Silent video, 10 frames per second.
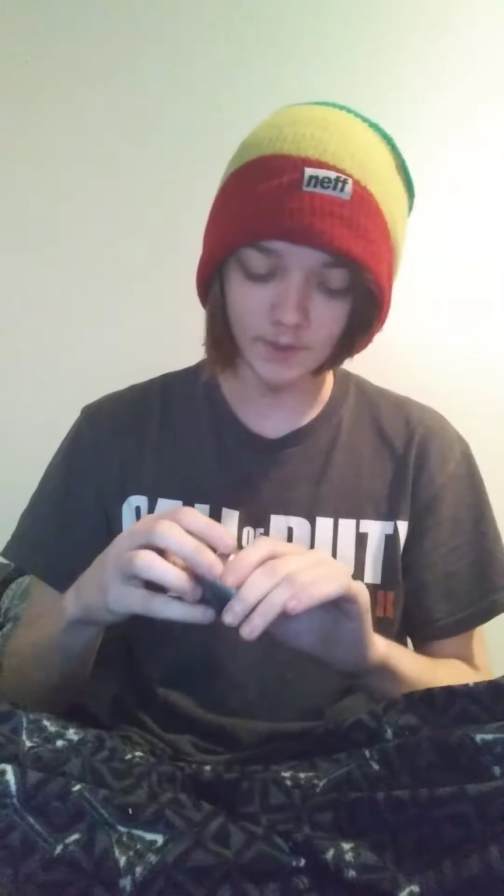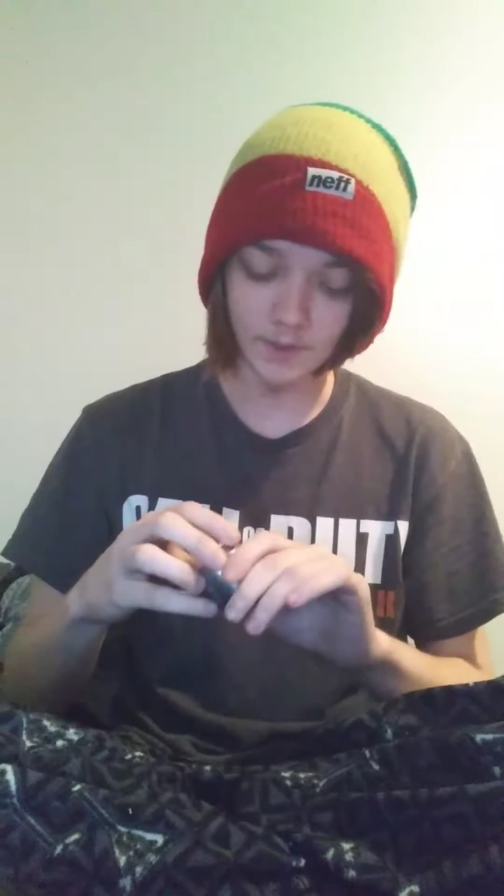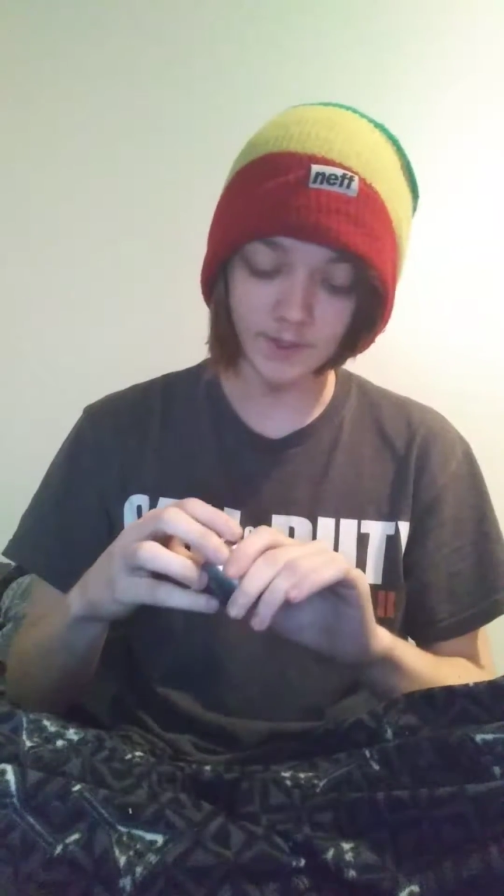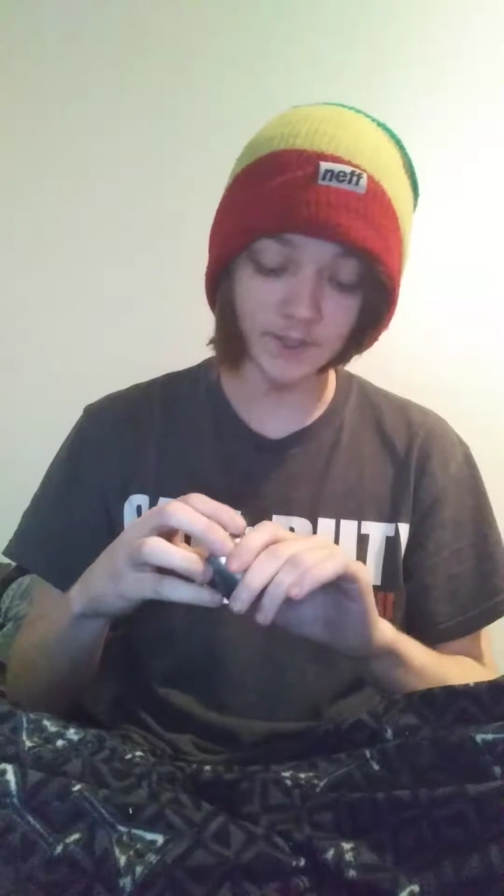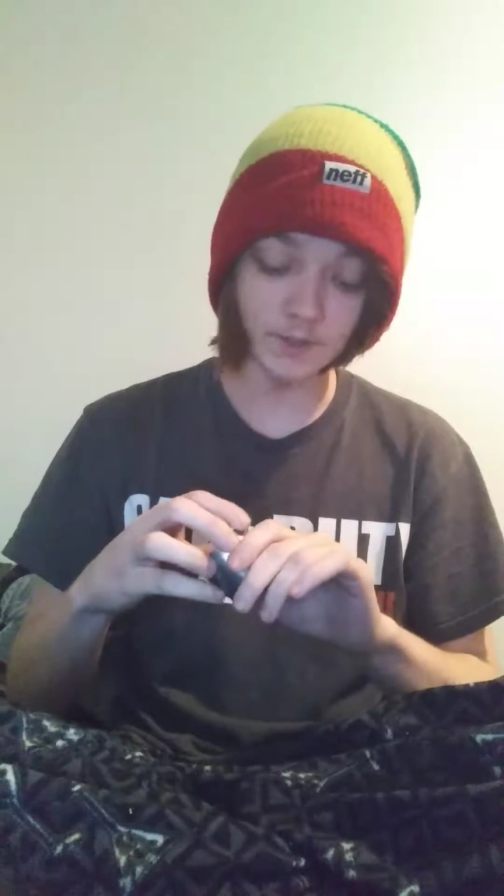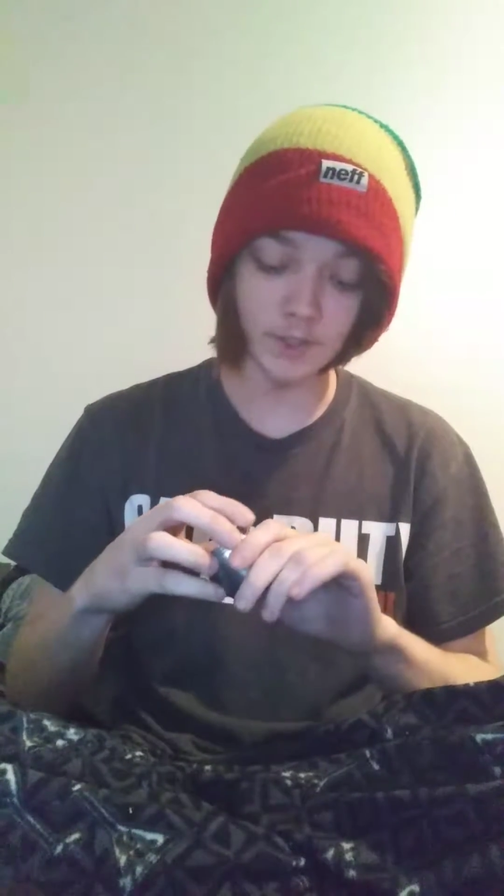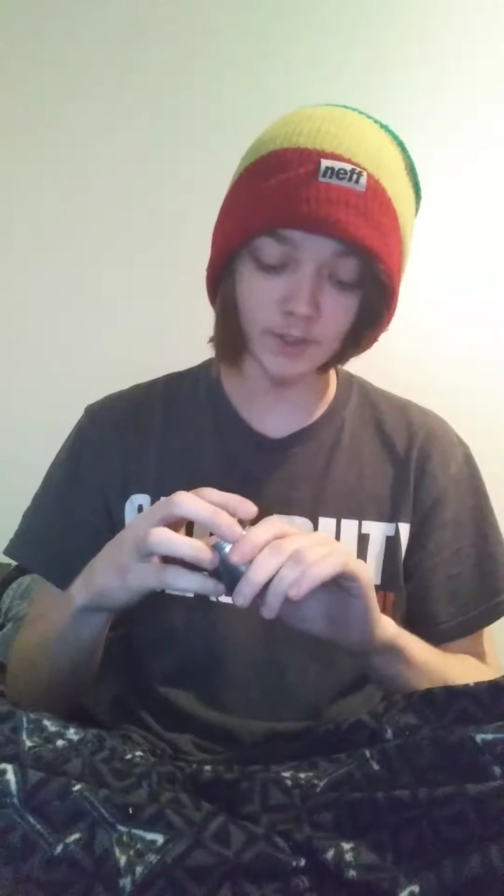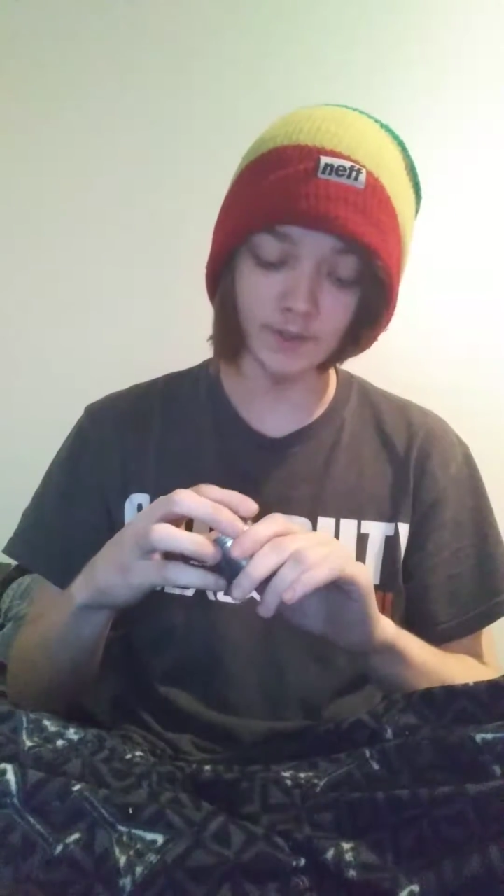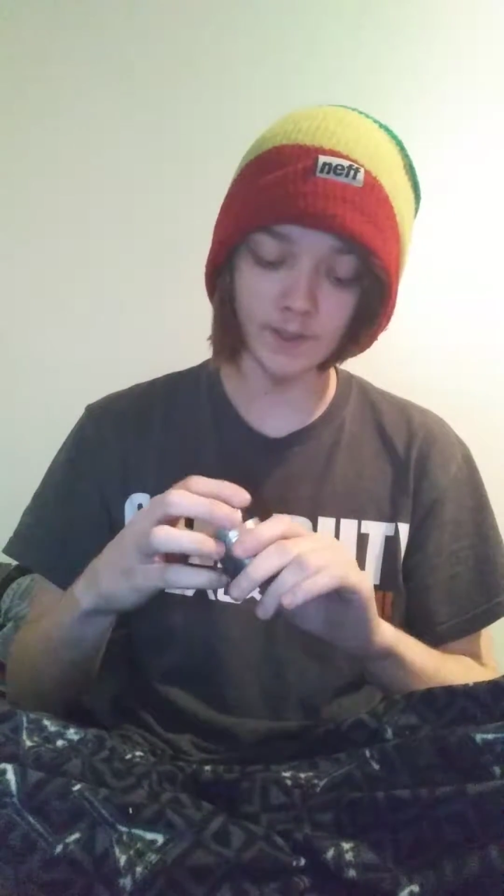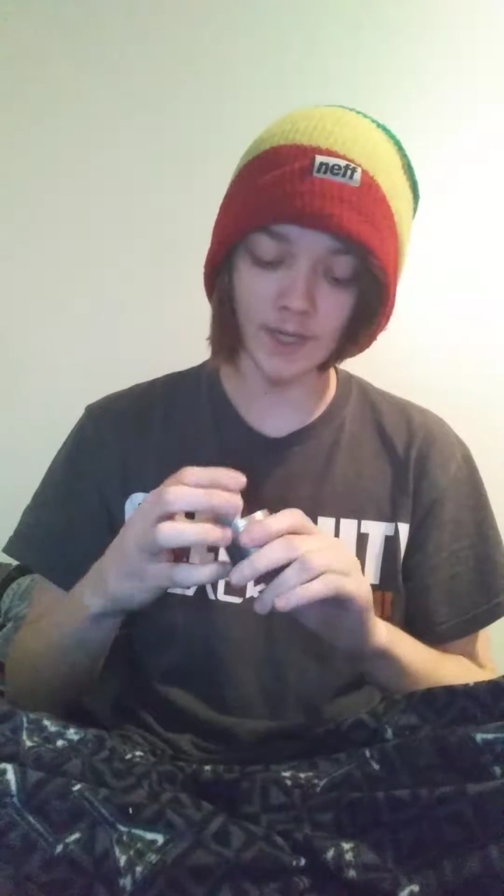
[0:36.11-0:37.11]
Because
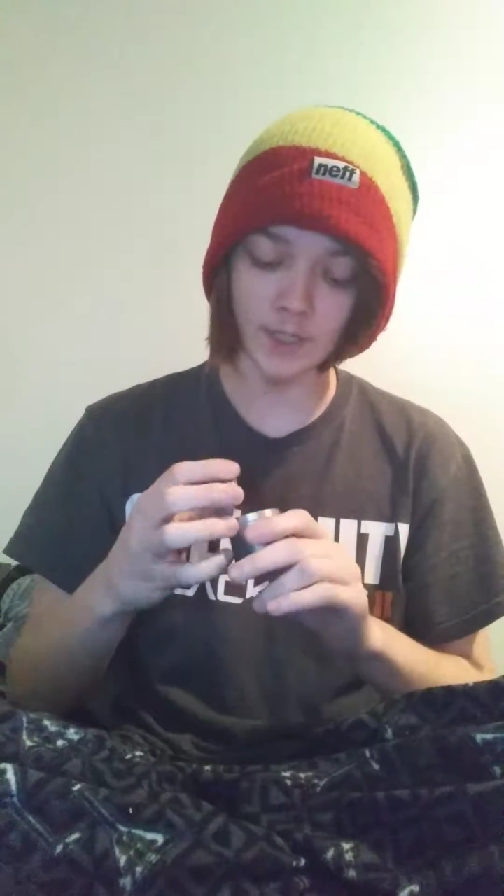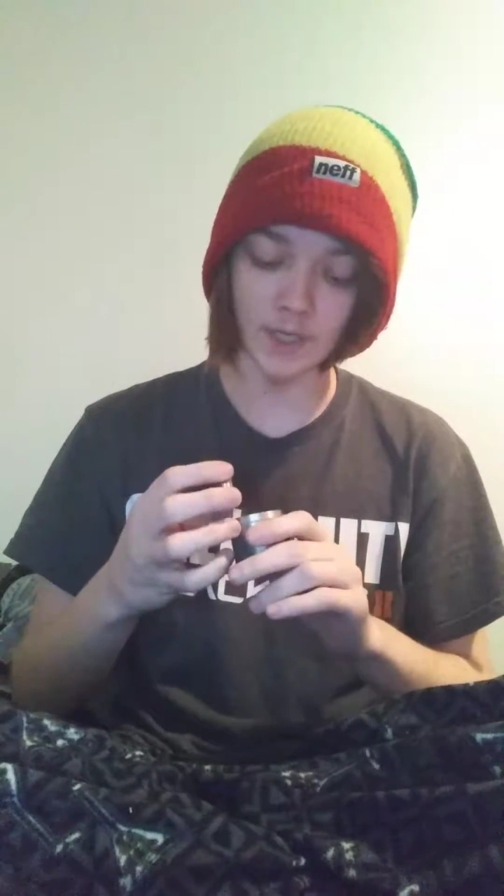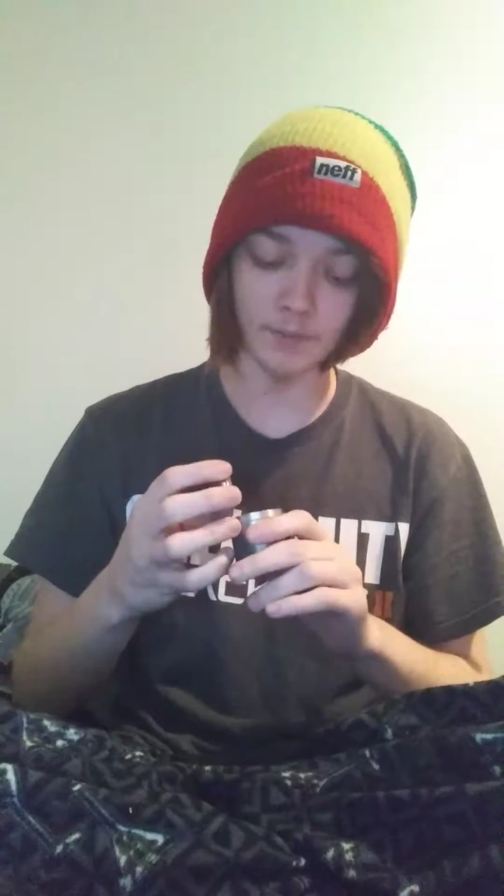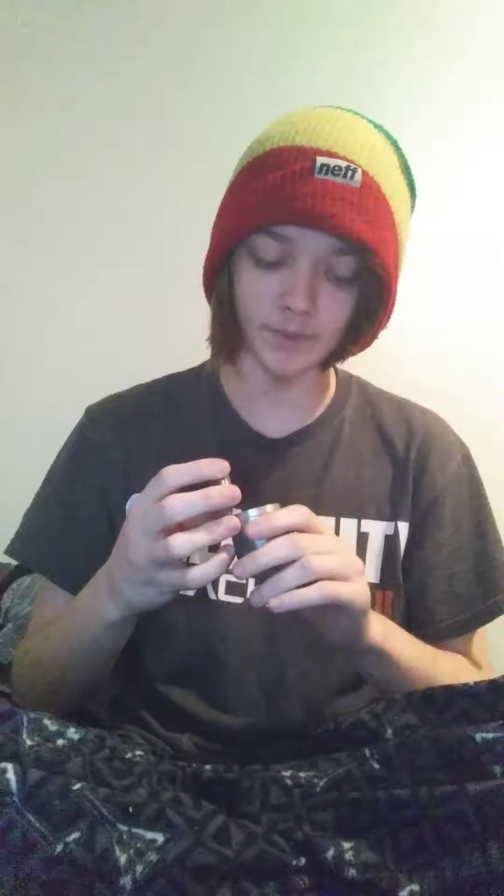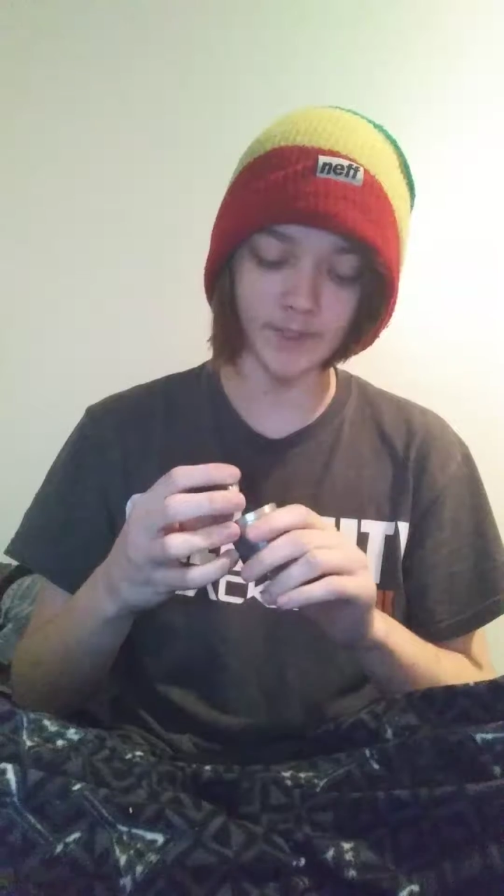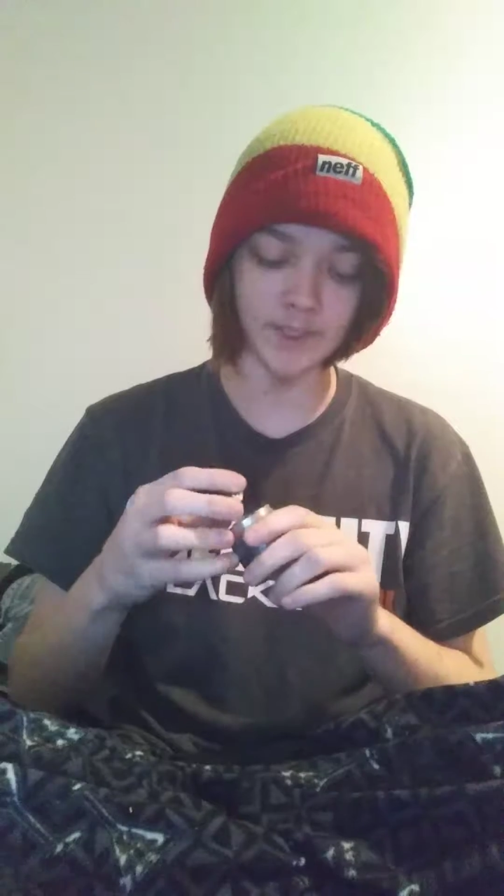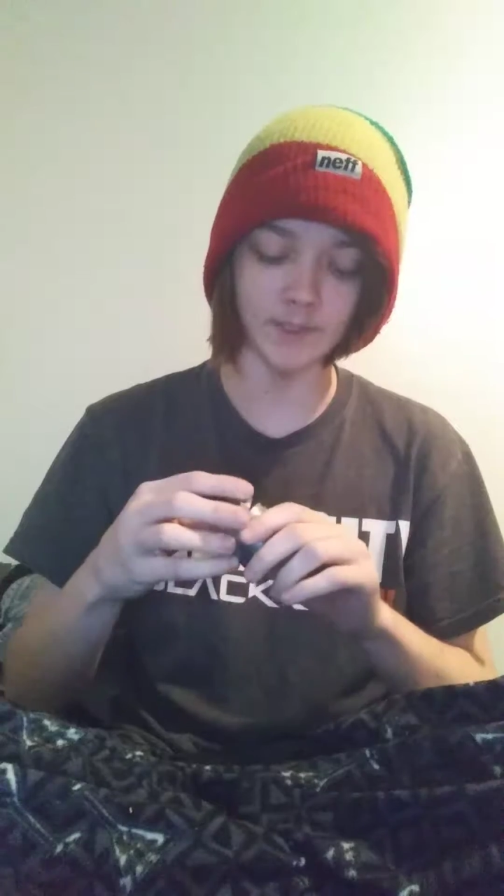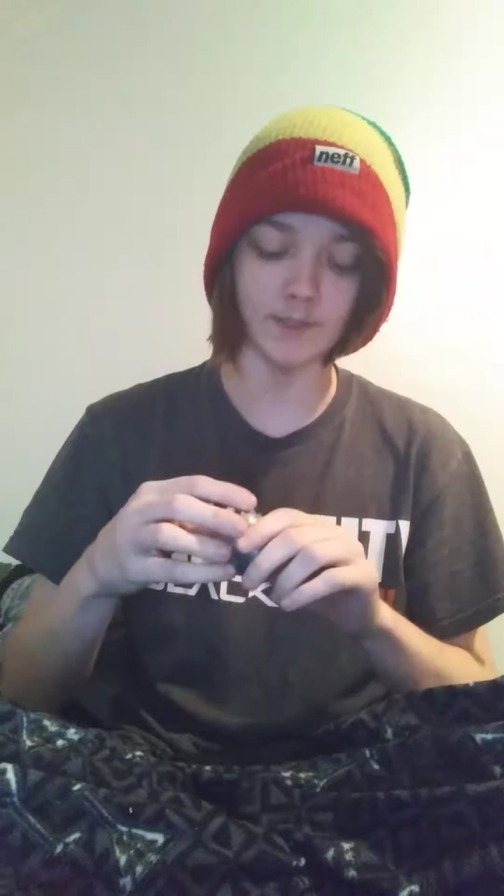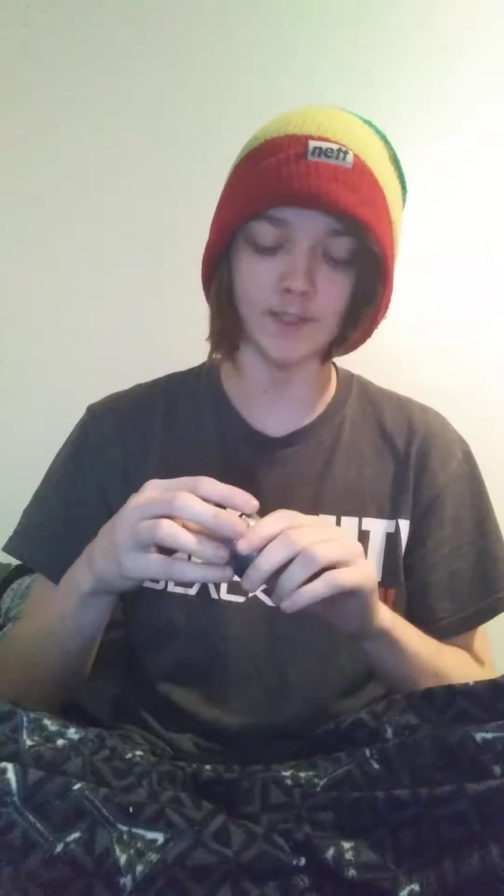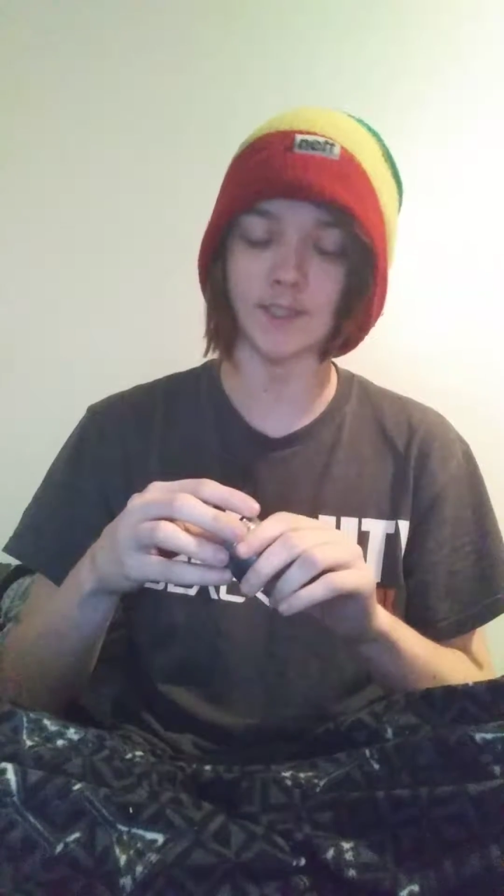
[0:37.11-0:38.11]
usually I try to play
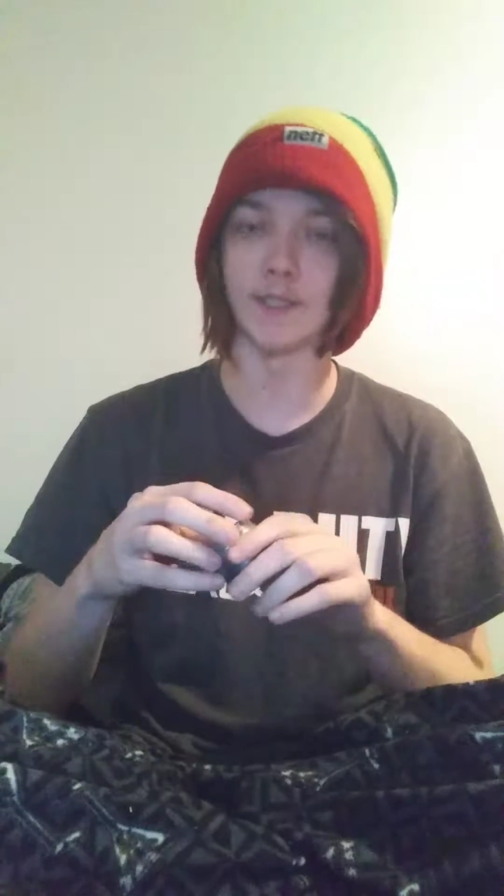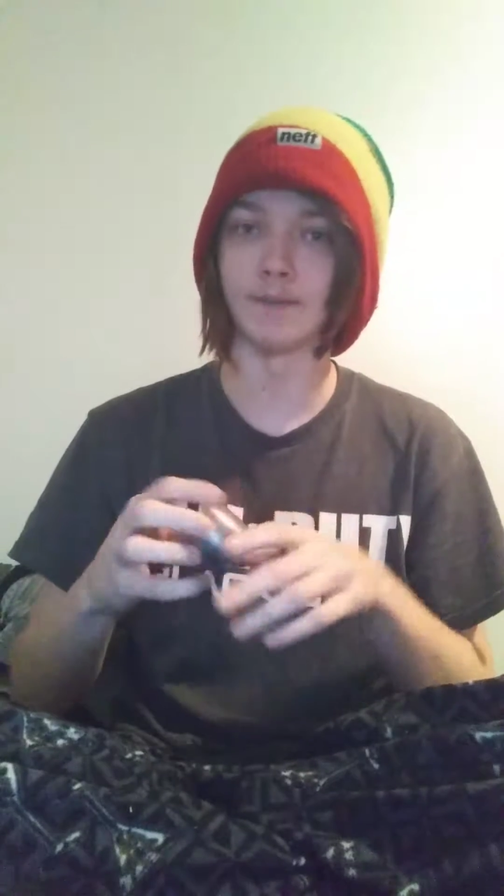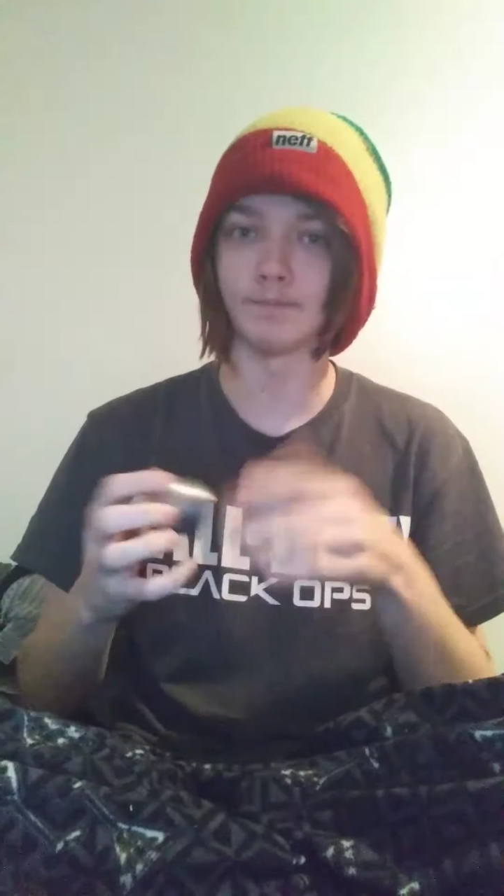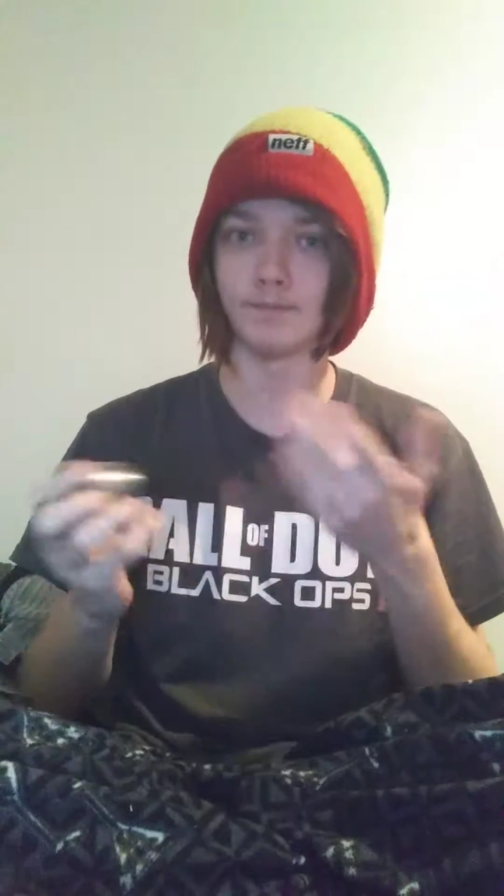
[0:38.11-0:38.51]
songs that